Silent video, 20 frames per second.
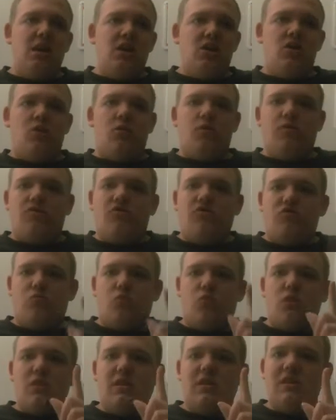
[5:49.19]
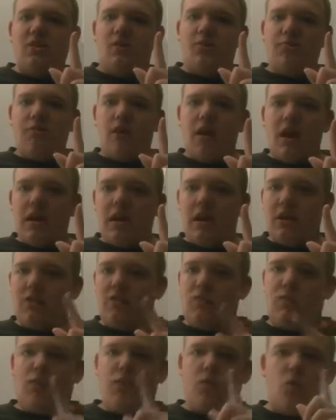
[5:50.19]
you know, with just one little
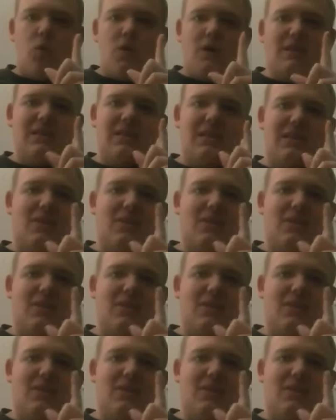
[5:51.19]
product, with one